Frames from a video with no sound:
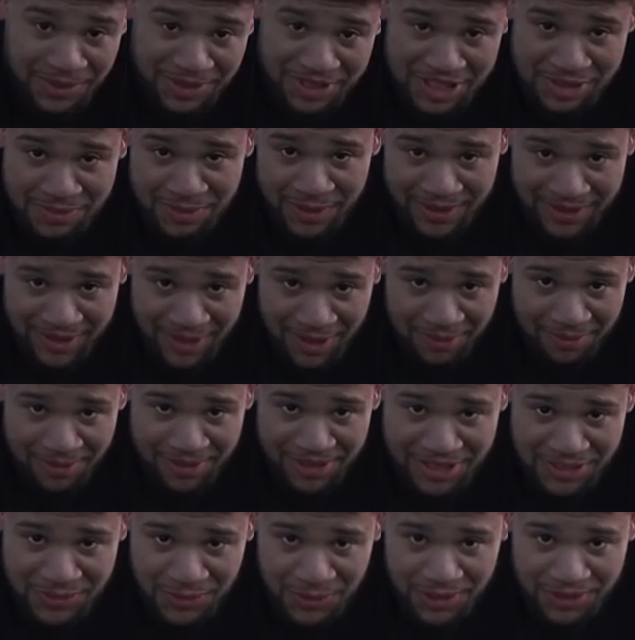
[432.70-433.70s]
We just picked up
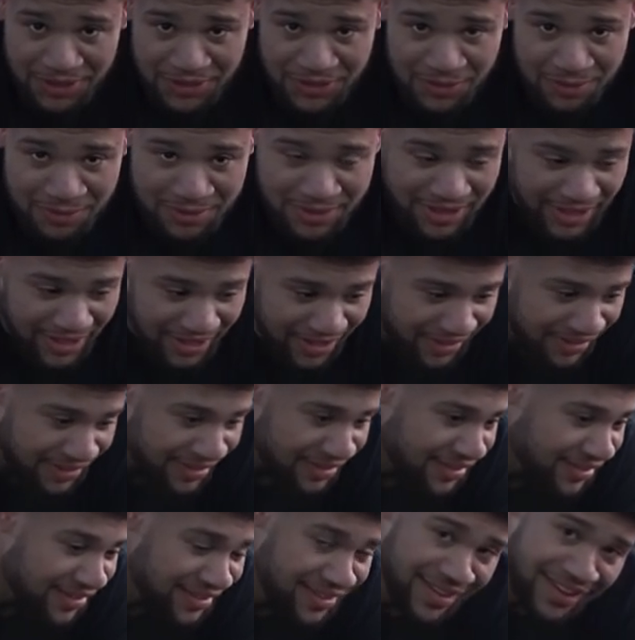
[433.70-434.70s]
these wheels from Jay.
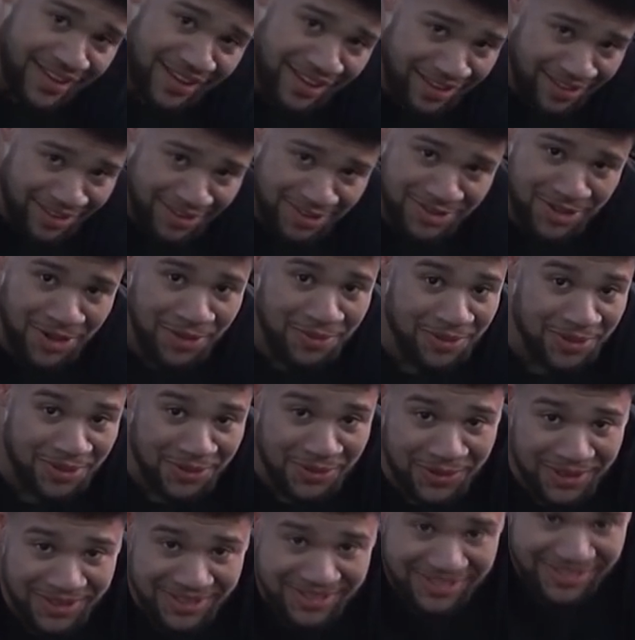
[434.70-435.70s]
Let's show them the
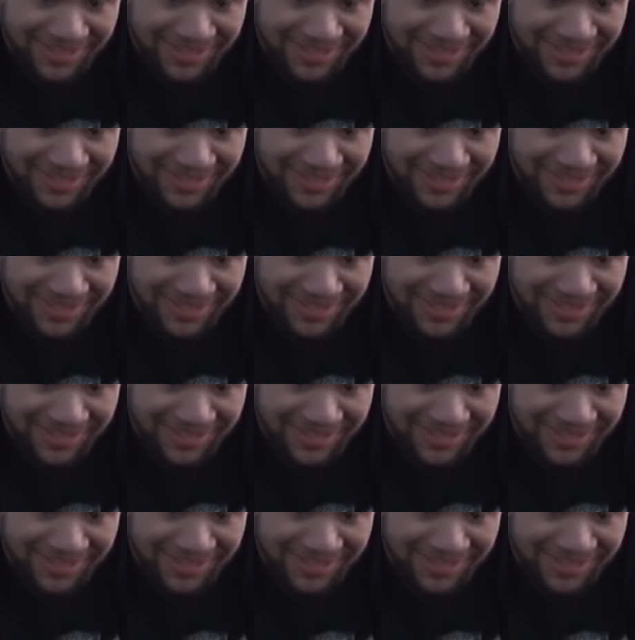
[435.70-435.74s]
new wheels.